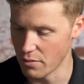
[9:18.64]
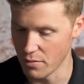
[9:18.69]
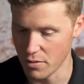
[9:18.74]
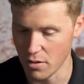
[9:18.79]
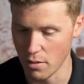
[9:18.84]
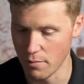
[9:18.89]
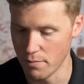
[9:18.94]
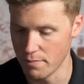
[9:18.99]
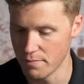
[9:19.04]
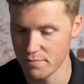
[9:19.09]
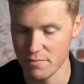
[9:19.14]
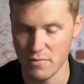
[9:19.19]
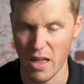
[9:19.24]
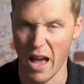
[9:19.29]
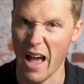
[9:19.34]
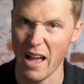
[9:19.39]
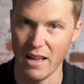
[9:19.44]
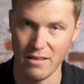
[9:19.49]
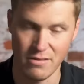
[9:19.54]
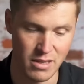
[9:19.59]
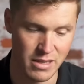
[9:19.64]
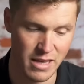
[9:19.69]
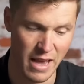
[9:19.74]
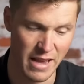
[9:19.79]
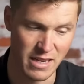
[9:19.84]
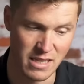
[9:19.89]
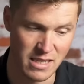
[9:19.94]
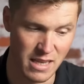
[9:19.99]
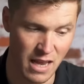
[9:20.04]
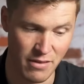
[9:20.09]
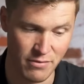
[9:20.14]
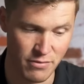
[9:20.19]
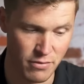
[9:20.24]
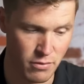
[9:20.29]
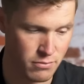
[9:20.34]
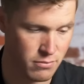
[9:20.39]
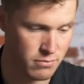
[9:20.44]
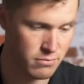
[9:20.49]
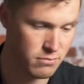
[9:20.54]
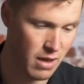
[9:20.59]
the Jaeger 10
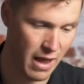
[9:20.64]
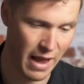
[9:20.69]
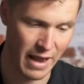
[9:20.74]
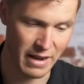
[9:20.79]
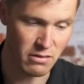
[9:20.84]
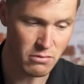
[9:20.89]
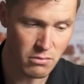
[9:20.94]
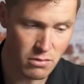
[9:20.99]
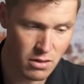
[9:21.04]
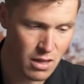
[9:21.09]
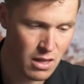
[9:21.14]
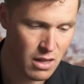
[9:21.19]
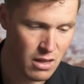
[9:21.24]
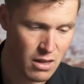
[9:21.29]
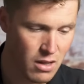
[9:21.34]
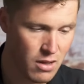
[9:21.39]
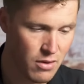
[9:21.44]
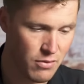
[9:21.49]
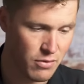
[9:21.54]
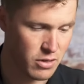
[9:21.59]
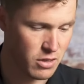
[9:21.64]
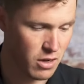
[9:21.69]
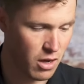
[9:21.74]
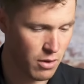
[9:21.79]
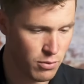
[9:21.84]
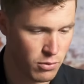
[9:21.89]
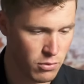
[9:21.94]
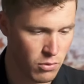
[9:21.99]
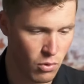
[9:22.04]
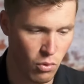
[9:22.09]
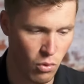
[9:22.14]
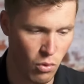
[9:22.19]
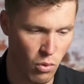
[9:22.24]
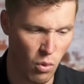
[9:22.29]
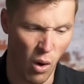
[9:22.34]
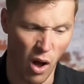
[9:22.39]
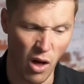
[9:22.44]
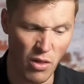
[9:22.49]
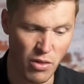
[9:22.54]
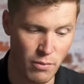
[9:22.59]
from Hainel, for example,
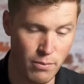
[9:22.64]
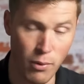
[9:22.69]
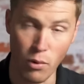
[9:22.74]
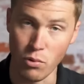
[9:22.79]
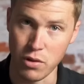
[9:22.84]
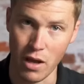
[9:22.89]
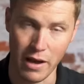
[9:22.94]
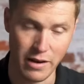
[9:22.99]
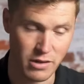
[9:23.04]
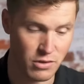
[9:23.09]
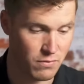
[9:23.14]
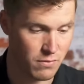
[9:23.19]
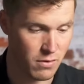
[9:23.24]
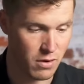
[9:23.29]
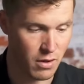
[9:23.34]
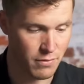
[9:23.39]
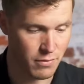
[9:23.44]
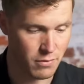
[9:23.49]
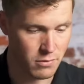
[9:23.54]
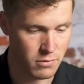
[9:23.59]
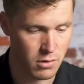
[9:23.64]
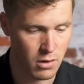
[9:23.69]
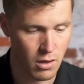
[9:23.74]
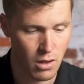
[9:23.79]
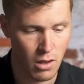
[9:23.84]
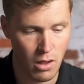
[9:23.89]
or other bolt-action rifles.